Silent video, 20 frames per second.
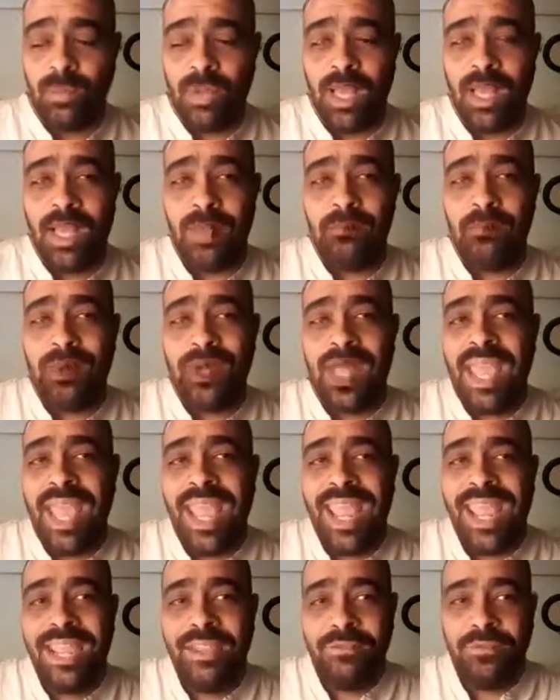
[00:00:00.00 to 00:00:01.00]
a
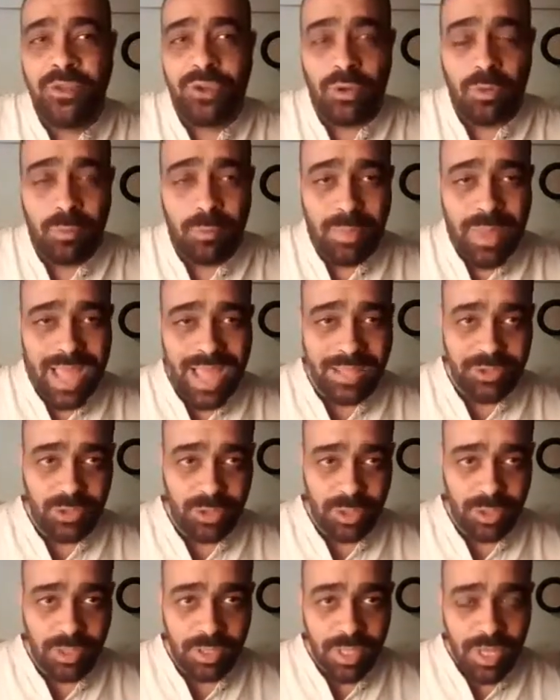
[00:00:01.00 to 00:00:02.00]
behavioral
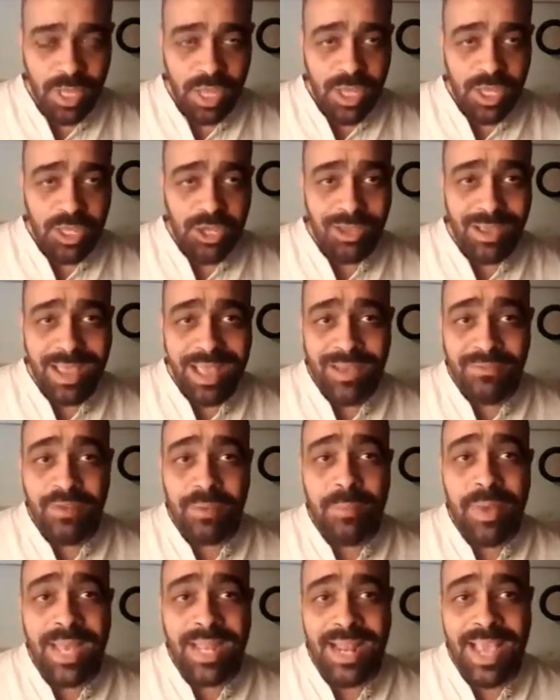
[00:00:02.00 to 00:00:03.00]
pattern. You have a
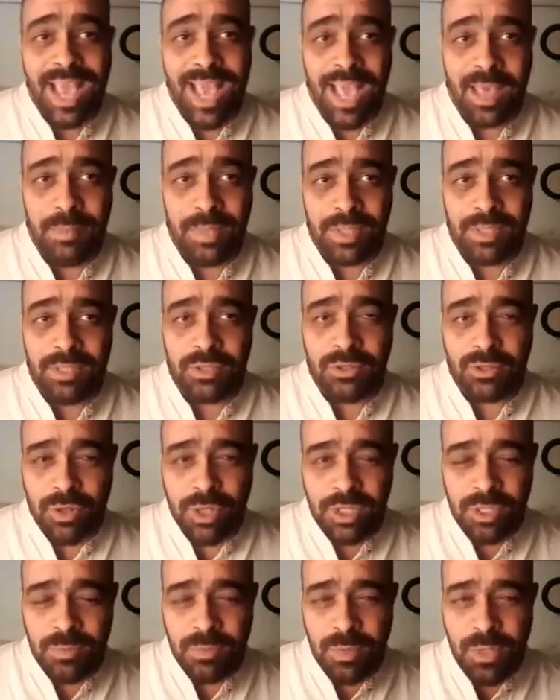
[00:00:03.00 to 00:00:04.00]
bad habit.
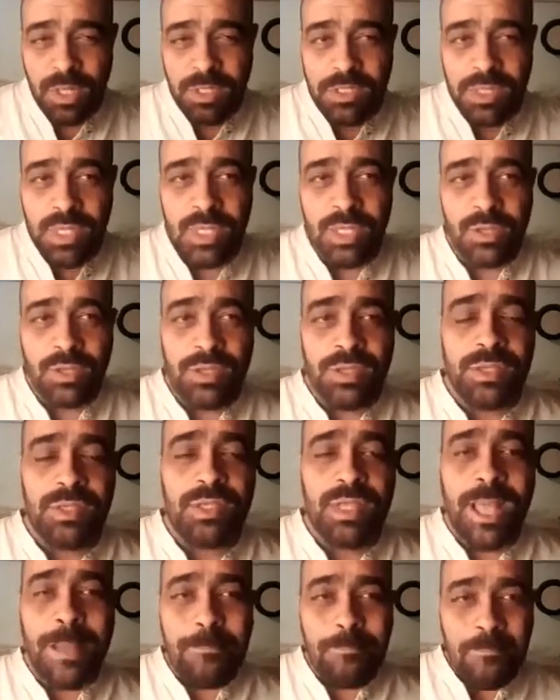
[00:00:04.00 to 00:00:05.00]
Trust me when I tell you, this is
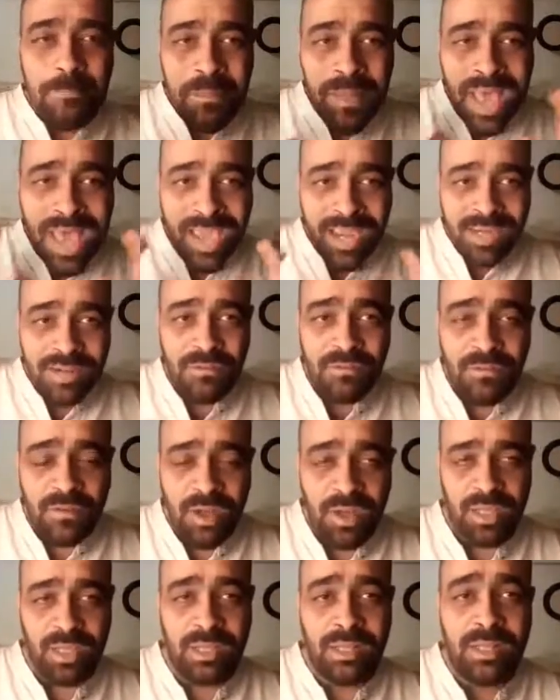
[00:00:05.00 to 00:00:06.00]
a
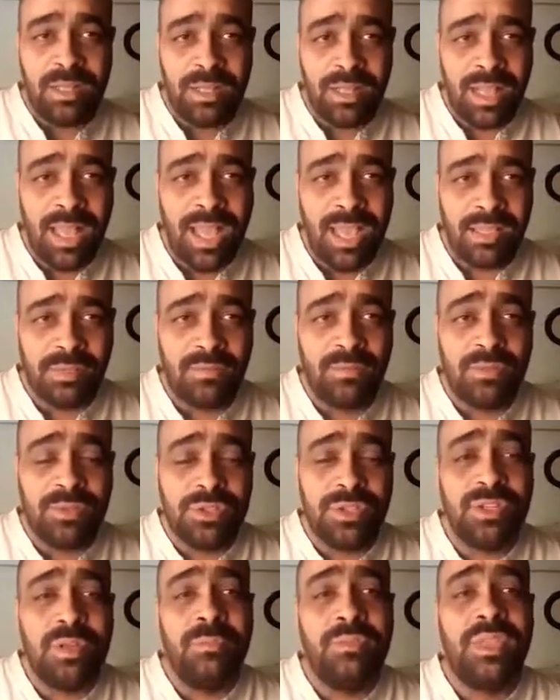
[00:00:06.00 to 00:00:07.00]
magnifying glass for
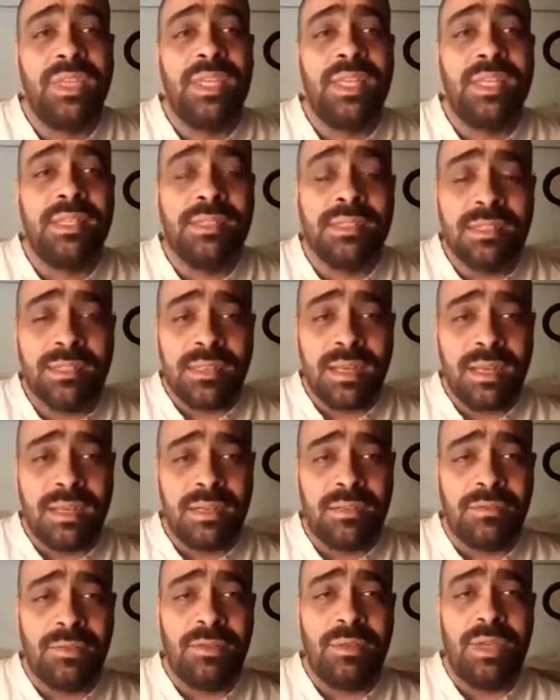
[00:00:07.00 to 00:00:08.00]
something inside
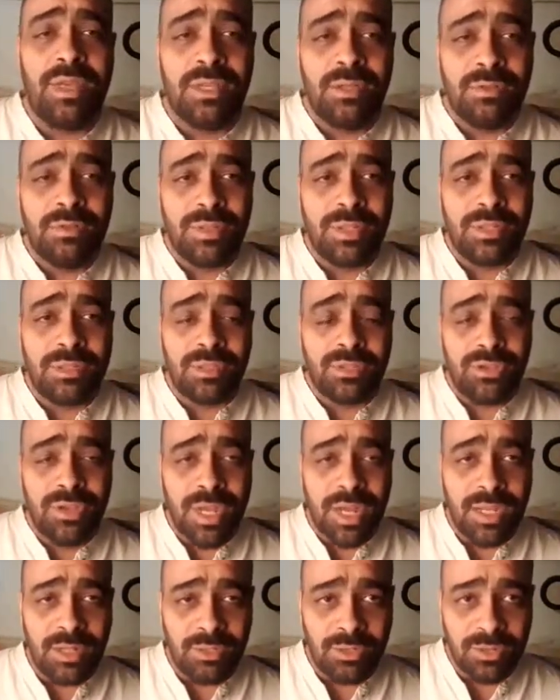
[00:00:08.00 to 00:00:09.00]
of you that you need to
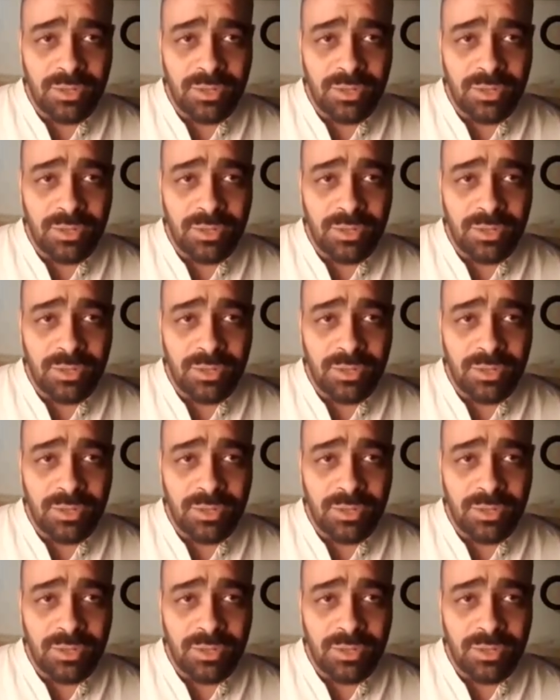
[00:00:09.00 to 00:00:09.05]
change.